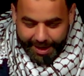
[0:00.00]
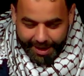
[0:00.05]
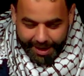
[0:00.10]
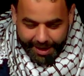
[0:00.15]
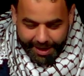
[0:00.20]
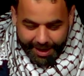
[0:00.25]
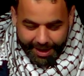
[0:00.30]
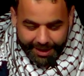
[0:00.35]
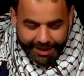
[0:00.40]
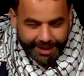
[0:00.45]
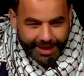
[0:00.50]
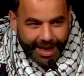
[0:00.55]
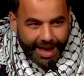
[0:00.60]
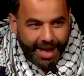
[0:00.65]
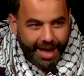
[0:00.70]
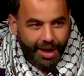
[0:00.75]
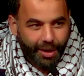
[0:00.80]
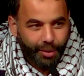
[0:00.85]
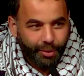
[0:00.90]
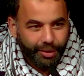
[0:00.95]
And
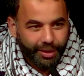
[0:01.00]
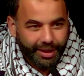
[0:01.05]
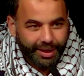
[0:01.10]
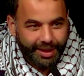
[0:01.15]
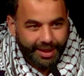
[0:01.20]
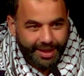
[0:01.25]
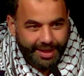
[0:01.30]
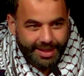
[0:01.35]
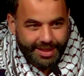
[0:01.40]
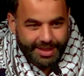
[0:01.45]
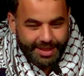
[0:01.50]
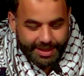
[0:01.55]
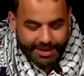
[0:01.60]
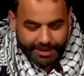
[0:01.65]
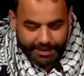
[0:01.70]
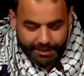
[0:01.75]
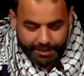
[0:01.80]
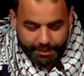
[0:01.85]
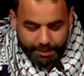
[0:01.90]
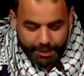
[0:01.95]
now it is
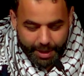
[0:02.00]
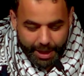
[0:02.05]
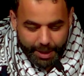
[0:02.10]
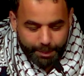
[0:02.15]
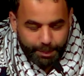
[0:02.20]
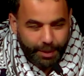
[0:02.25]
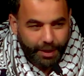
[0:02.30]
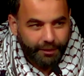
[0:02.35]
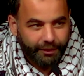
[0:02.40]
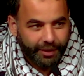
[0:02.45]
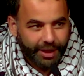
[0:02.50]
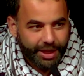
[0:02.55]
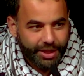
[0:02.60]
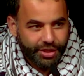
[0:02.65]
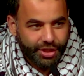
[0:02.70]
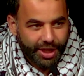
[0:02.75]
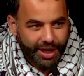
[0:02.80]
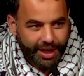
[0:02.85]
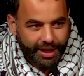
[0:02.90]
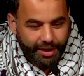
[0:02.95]
my privilege
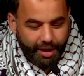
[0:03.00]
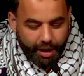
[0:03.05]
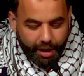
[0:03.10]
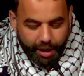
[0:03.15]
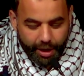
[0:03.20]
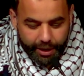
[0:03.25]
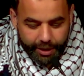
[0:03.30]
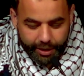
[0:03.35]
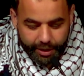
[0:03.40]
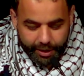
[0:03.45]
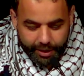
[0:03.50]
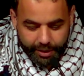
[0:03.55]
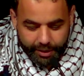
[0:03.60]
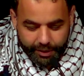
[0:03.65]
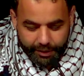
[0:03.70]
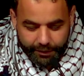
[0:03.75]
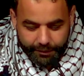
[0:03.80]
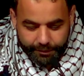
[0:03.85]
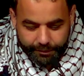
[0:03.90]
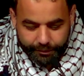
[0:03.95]
and honor
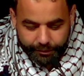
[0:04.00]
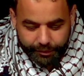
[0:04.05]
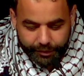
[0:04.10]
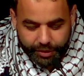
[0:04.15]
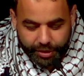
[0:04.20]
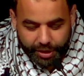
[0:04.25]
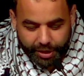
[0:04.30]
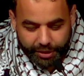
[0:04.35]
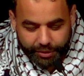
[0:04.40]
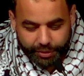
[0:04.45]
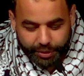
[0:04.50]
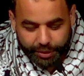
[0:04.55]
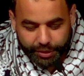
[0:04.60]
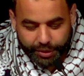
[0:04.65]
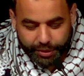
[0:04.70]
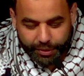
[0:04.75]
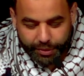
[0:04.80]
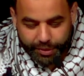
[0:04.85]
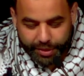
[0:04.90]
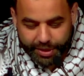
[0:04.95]
to
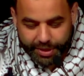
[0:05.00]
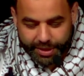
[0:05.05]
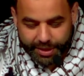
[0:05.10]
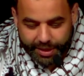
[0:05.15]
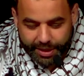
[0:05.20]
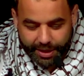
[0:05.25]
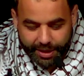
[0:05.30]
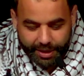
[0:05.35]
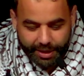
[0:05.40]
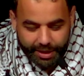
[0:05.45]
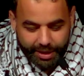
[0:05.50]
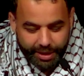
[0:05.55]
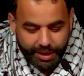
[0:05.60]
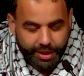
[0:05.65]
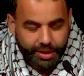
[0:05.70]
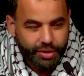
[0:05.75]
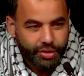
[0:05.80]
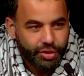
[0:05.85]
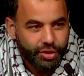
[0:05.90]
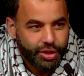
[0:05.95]
introduce
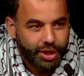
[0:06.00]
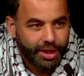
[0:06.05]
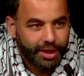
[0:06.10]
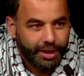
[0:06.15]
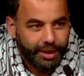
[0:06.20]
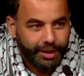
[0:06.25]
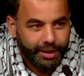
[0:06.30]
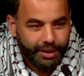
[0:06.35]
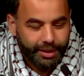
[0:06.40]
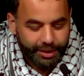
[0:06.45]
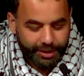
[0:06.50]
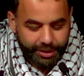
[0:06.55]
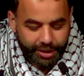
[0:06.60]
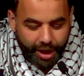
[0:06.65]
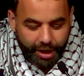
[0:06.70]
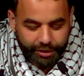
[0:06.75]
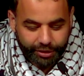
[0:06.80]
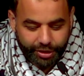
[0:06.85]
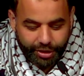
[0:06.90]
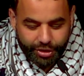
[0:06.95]

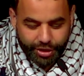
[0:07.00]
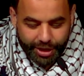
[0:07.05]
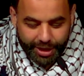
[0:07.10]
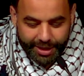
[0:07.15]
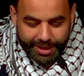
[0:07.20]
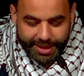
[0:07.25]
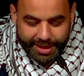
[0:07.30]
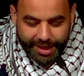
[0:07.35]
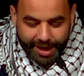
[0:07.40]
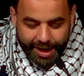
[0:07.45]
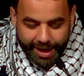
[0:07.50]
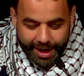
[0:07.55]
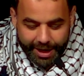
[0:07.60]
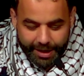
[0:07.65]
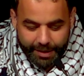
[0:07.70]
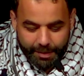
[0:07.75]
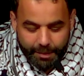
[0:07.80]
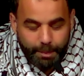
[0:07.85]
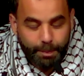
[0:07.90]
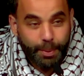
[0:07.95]
Dr. Jill Stein,
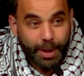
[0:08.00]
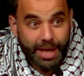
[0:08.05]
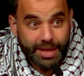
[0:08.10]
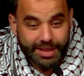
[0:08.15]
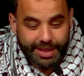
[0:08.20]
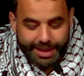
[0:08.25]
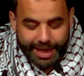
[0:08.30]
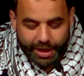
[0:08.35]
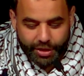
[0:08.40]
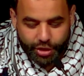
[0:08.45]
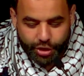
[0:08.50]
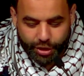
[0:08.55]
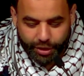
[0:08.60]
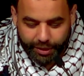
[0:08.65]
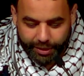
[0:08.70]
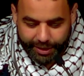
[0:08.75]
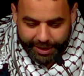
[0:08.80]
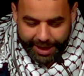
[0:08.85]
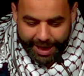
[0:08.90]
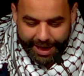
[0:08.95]
presidential
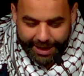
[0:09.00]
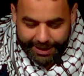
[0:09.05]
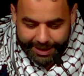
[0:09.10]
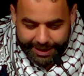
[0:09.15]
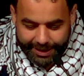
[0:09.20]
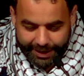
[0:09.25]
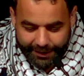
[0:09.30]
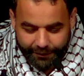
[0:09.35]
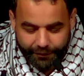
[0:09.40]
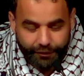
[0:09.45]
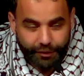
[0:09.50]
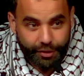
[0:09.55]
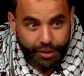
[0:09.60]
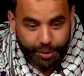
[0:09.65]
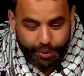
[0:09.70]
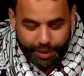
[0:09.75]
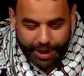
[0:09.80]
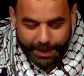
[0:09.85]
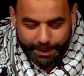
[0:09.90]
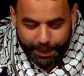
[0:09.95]
candidate for the
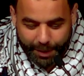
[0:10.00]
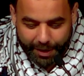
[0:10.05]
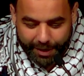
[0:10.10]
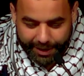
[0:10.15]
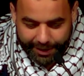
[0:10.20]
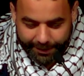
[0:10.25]
Green Party.